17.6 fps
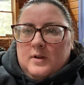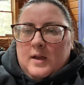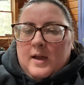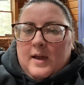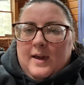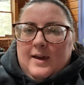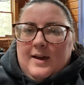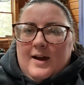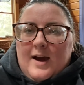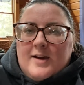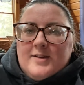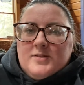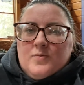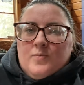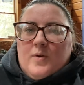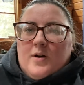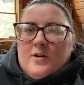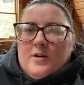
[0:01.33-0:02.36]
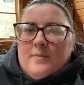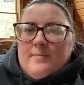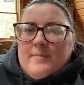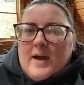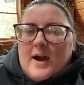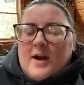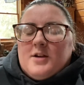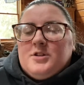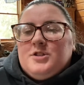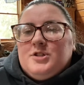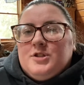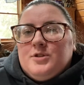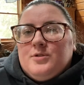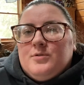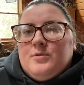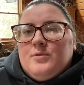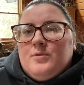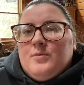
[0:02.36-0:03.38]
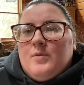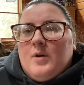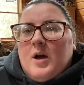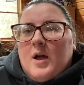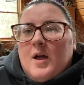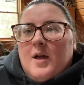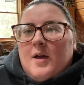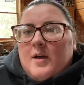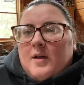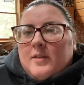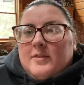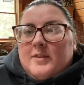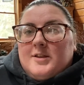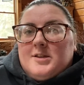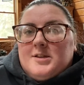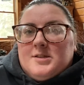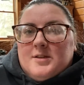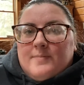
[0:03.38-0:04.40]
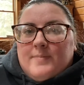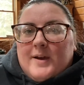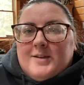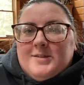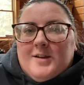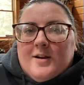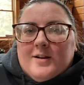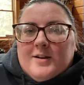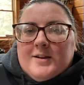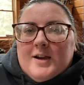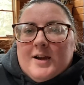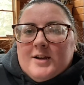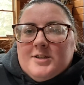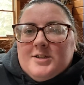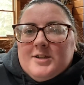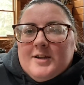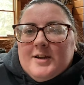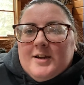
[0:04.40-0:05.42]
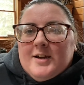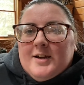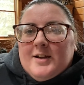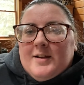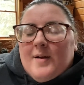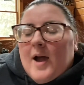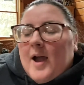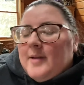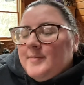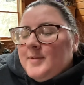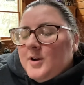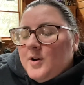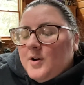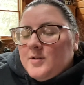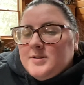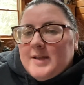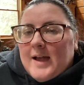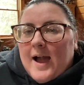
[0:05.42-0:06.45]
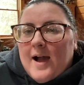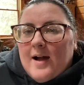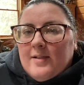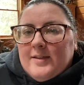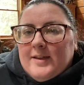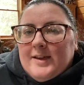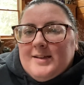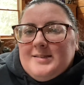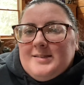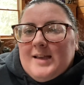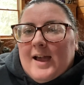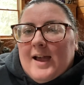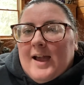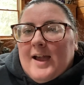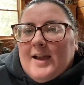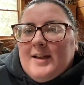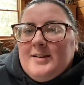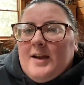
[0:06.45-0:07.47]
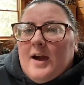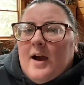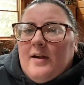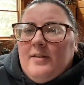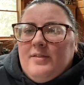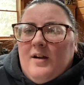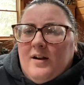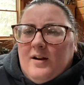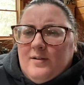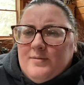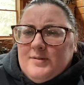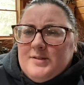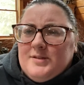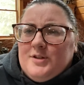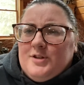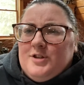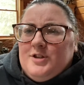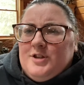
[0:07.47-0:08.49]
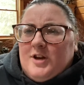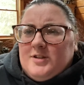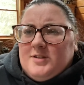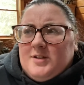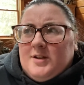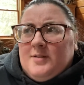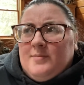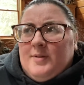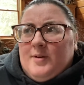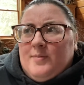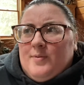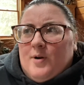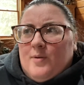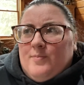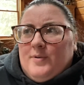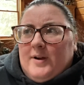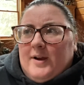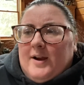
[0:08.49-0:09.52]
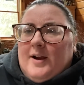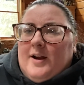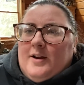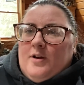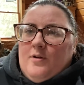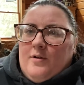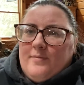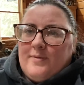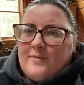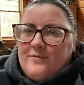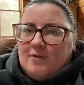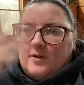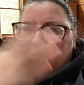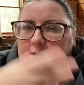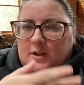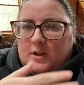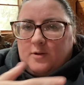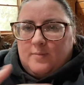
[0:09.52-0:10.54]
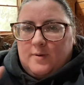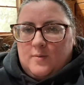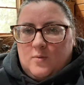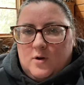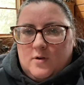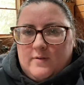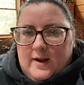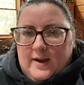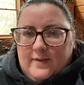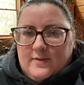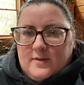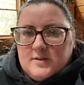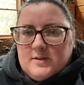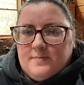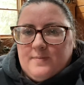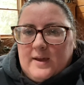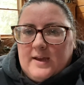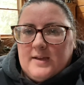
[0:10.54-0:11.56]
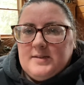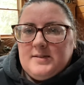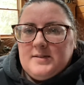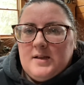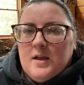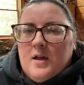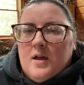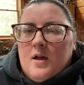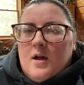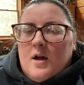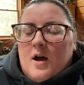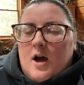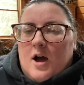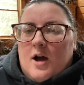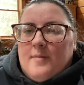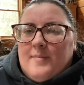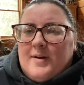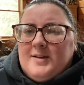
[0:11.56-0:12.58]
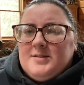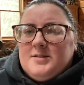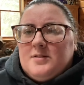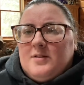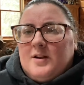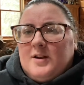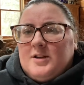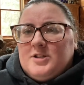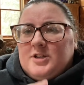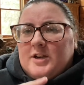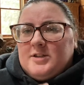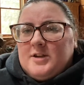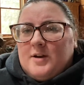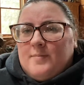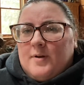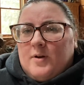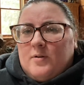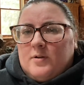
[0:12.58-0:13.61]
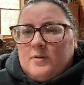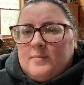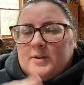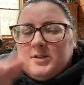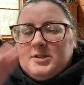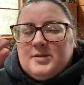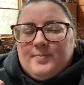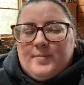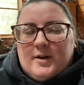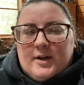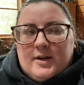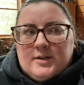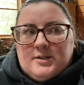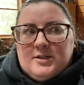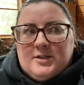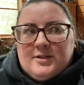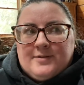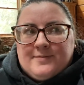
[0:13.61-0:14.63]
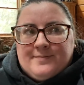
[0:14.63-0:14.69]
Hey guys, welcome back to the Disney Pixar Connection. I'm your host Alex, and I thought it was just going to be appropriate. I know I've been filming a little bit more right in the space. I still got to change out my ornaments, but